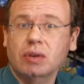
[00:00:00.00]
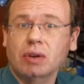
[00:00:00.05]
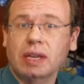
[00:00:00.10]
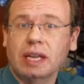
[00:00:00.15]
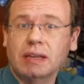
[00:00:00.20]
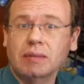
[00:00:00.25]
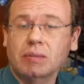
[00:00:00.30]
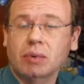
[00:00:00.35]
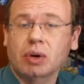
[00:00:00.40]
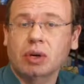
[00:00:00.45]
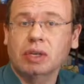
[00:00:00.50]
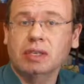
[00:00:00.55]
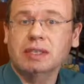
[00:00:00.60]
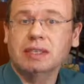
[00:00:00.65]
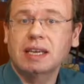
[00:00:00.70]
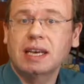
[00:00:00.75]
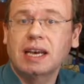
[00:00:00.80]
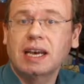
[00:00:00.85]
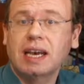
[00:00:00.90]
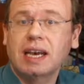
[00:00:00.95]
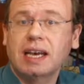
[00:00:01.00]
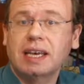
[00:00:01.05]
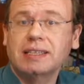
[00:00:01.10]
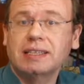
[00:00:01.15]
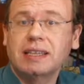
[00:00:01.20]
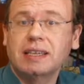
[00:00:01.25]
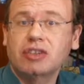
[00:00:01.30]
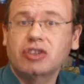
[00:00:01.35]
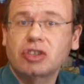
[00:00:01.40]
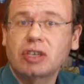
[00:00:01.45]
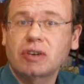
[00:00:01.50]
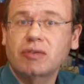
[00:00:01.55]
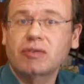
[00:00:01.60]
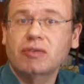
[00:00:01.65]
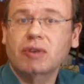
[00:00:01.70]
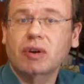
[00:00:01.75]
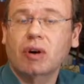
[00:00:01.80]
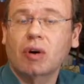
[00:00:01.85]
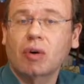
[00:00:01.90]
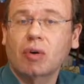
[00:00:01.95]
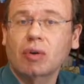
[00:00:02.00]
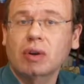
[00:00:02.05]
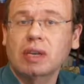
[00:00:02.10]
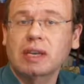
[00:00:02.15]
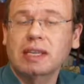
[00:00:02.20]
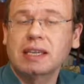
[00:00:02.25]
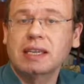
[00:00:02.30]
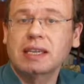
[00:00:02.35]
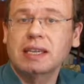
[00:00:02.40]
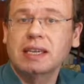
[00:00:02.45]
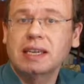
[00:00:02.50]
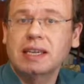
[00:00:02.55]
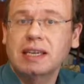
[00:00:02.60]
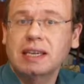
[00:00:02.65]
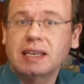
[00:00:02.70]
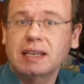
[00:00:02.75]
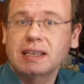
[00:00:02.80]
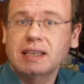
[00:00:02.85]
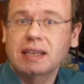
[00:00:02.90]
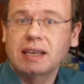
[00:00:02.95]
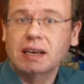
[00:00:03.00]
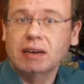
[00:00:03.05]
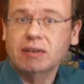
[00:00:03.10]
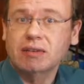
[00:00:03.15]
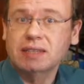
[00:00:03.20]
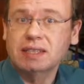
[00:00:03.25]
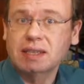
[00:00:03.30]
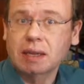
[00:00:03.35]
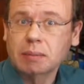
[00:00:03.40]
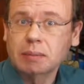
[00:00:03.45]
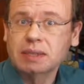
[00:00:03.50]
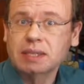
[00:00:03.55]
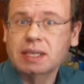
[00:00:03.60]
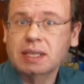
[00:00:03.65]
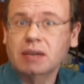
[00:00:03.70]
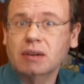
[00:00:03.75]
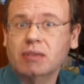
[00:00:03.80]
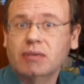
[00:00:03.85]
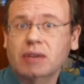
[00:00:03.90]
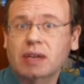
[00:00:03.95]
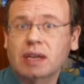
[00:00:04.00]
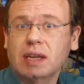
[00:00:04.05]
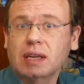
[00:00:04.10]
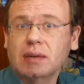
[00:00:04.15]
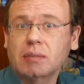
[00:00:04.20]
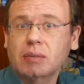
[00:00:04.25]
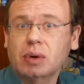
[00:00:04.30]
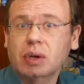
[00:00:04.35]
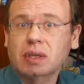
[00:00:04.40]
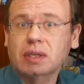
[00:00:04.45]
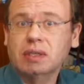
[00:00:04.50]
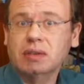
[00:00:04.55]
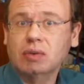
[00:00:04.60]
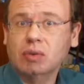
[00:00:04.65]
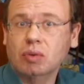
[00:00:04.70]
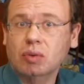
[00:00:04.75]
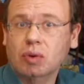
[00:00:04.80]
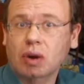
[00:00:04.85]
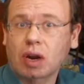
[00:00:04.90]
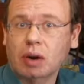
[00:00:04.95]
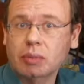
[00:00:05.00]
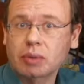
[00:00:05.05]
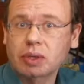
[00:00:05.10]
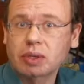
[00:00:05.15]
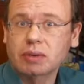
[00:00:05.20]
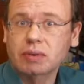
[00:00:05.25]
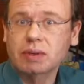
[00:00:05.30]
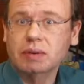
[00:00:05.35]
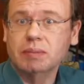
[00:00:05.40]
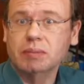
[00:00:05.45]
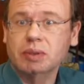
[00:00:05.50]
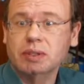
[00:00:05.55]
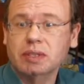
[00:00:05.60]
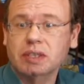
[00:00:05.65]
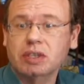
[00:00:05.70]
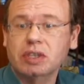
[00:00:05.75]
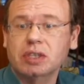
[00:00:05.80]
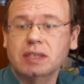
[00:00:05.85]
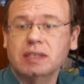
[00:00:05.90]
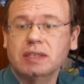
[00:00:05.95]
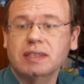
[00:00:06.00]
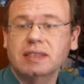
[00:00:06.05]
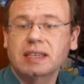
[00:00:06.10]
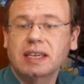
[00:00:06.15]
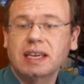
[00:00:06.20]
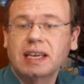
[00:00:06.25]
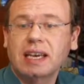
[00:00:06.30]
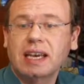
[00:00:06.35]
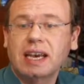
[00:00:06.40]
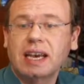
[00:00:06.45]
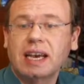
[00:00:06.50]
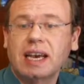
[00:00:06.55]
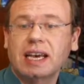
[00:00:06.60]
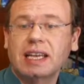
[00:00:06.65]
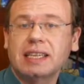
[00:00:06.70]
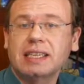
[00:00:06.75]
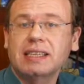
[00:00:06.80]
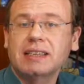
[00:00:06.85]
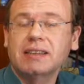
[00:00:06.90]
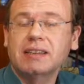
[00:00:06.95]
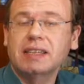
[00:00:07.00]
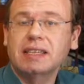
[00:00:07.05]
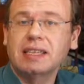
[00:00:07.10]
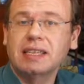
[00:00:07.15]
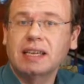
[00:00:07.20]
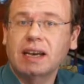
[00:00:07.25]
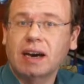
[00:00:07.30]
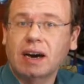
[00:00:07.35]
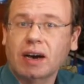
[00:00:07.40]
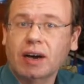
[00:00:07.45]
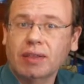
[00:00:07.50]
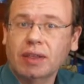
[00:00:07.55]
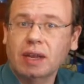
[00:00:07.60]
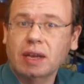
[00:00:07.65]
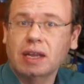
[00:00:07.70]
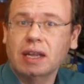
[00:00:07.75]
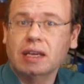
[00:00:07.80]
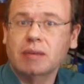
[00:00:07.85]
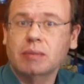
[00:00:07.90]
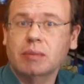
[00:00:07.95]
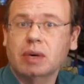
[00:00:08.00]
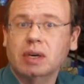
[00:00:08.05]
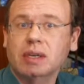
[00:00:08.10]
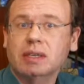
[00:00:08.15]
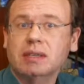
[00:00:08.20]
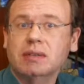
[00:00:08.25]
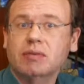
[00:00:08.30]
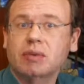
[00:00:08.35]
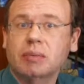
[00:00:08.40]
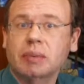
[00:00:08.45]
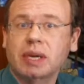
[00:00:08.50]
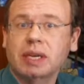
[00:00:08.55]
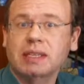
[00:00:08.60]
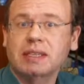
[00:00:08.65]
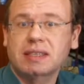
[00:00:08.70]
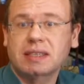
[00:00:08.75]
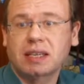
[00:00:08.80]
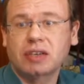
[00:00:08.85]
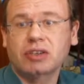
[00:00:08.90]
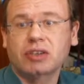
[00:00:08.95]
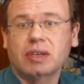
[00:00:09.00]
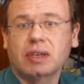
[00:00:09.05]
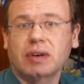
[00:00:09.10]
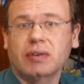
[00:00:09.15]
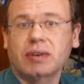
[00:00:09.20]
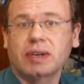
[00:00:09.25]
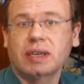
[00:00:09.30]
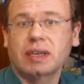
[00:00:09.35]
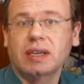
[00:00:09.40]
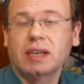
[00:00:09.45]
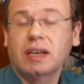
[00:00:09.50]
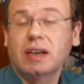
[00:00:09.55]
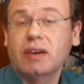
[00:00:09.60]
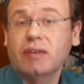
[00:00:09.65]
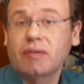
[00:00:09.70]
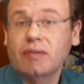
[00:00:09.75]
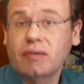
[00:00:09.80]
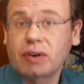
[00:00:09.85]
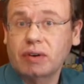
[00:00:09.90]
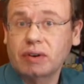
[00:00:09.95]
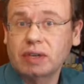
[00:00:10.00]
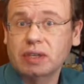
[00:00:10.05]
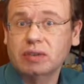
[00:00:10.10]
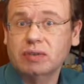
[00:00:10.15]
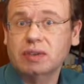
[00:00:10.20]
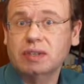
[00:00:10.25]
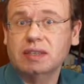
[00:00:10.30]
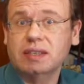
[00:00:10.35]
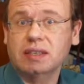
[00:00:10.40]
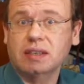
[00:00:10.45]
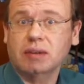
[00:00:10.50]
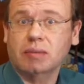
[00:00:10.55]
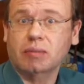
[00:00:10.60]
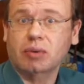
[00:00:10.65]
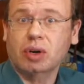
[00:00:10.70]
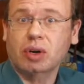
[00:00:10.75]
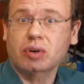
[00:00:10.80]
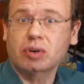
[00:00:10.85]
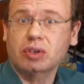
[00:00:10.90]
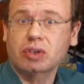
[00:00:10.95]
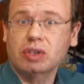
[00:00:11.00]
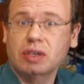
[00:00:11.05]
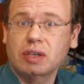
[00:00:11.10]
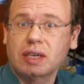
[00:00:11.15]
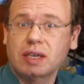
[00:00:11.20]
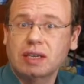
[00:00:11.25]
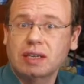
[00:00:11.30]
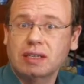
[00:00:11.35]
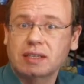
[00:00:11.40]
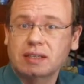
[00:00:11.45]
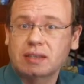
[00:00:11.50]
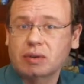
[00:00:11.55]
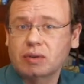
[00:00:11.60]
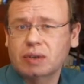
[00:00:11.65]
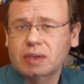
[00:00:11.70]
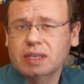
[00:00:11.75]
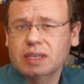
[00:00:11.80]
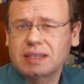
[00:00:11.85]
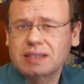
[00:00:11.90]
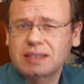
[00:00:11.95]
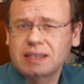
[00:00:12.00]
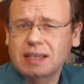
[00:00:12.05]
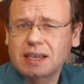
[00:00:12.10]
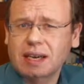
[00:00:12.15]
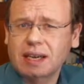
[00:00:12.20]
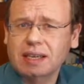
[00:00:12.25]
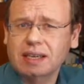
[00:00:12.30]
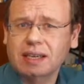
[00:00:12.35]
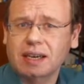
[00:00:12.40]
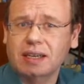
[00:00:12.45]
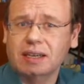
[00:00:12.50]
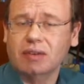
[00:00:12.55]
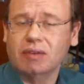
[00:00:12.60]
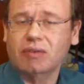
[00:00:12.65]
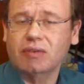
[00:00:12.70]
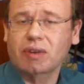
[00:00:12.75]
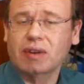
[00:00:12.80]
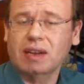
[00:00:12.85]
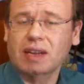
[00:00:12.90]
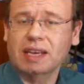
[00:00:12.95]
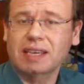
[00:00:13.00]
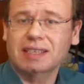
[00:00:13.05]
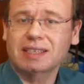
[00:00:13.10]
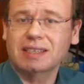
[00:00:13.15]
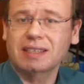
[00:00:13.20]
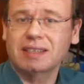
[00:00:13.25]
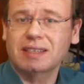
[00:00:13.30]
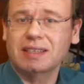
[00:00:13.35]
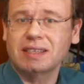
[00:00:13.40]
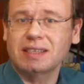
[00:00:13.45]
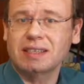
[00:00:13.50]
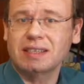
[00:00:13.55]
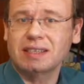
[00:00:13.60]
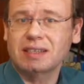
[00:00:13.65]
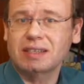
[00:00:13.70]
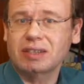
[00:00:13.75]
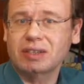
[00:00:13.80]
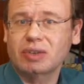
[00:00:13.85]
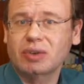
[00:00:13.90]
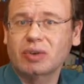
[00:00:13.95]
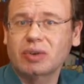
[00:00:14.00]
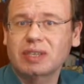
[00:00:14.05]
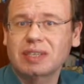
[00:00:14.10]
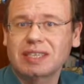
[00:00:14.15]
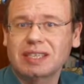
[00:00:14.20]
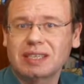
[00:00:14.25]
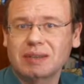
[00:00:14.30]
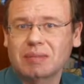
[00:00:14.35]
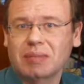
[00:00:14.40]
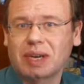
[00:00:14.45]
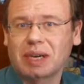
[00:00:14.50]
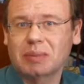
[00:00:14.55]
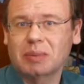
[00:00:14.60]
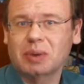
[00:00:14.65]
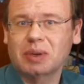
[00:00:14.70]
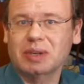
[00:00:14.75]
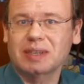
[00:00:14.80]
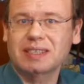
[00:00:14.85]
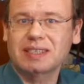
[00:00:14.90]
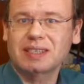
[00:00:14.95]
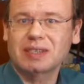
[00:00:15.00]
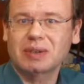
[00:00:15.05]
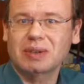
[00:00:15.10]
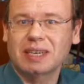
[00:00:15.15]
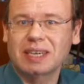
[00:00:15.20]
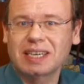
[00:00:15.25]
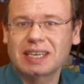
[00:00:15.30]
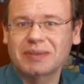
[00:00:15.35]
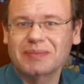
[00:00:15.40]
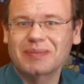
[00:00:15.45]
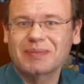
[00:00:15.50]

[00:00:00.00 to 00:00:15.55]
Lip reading: landmarks, and they shift only a subset of the landmarks to arbitrary positions, and the other landmarks remain stationary. Very interesting approach. So you can see I kind of liked the security papers today.